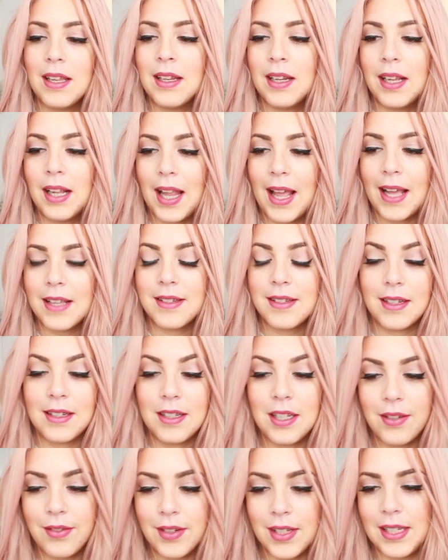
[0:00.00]
in class
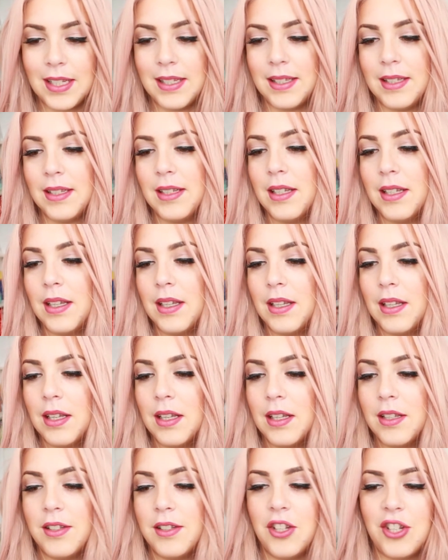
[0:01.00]
activities,
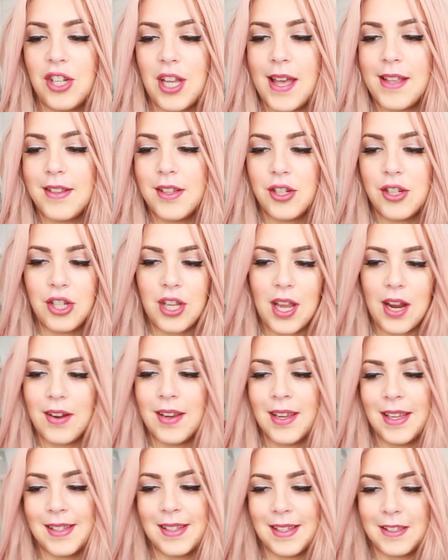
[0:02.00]
such as
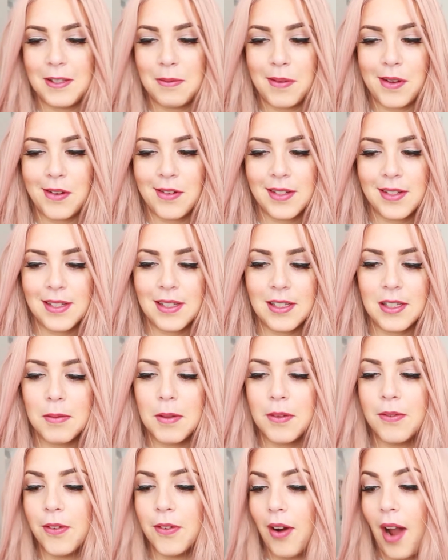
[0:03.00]
sharing his experiences
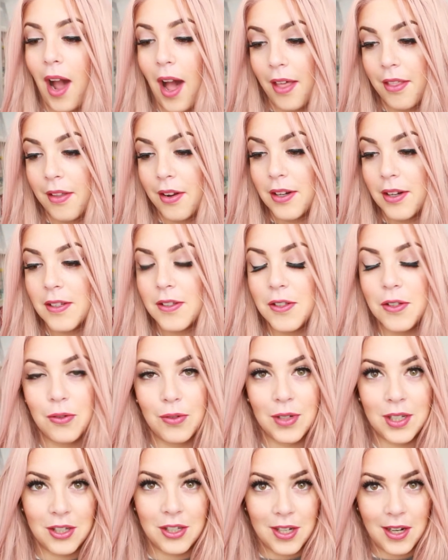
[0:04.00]
before others
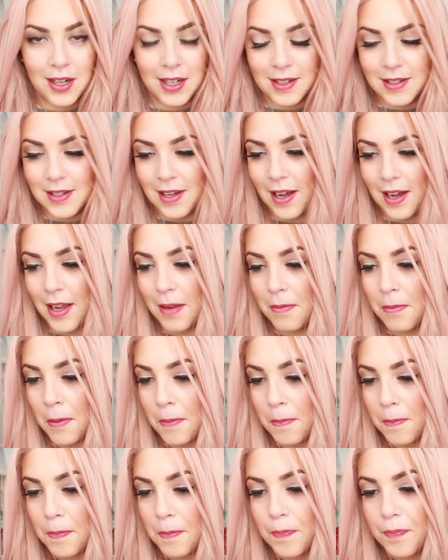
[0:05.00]
during sharing time.
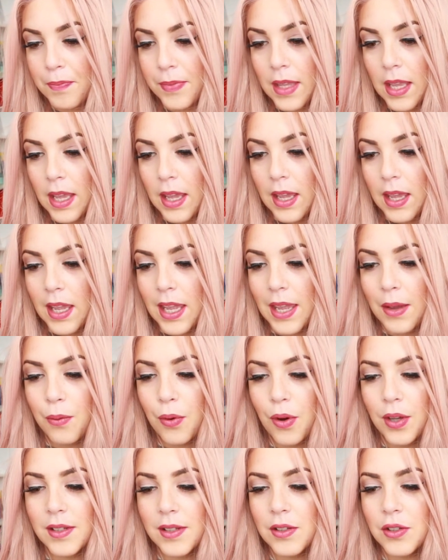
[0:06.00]
He
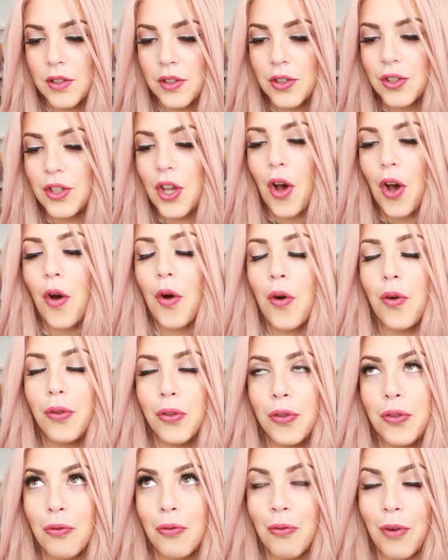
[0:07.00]
was so
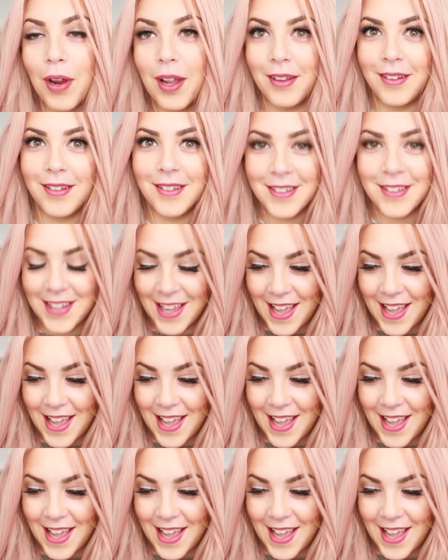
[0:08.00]
thrilled